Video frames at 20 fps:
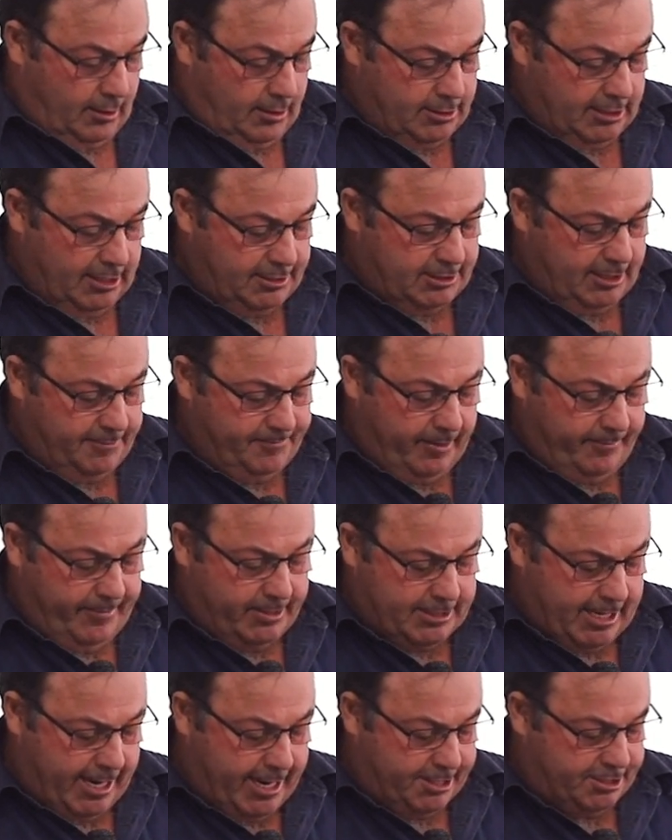Since
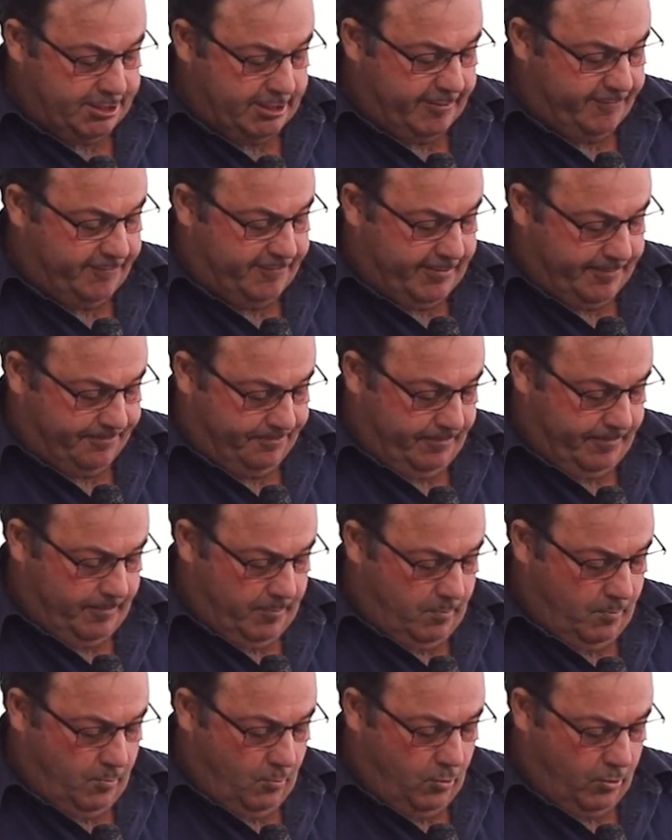implementation of the
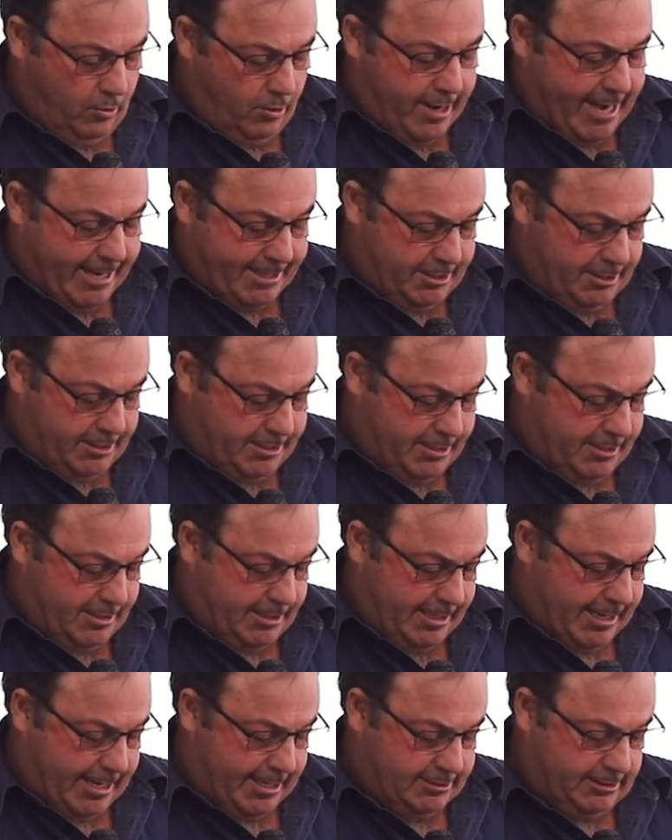Water Act in
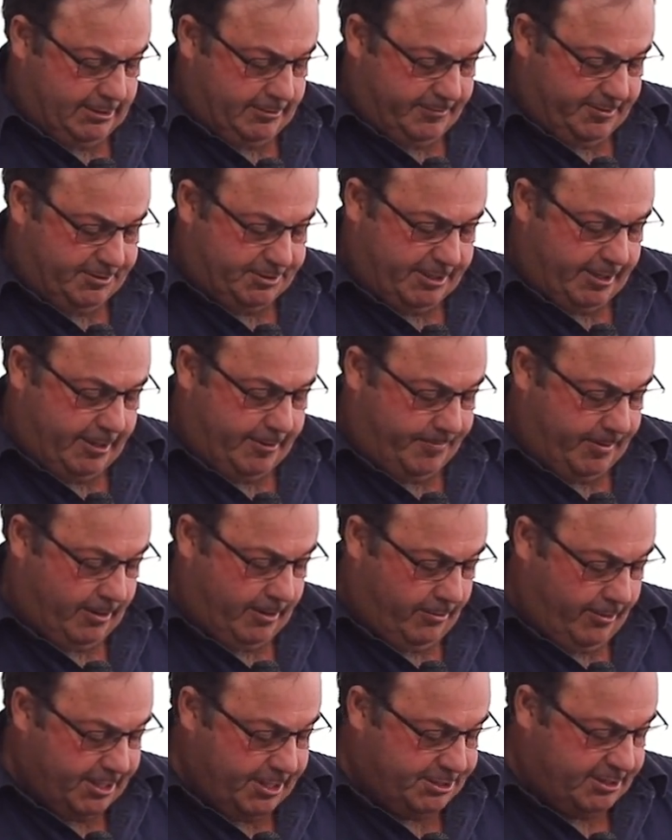2000, we've seen a
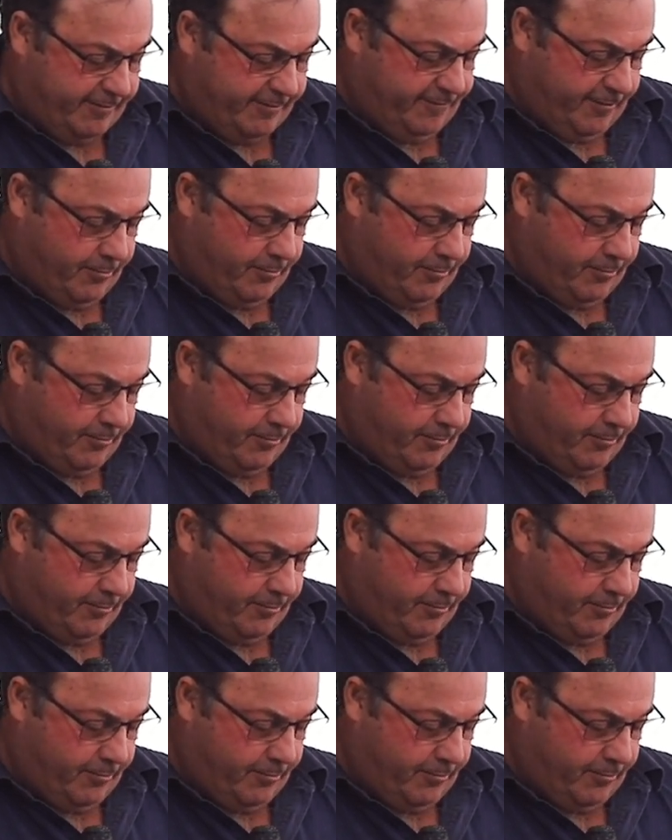progressive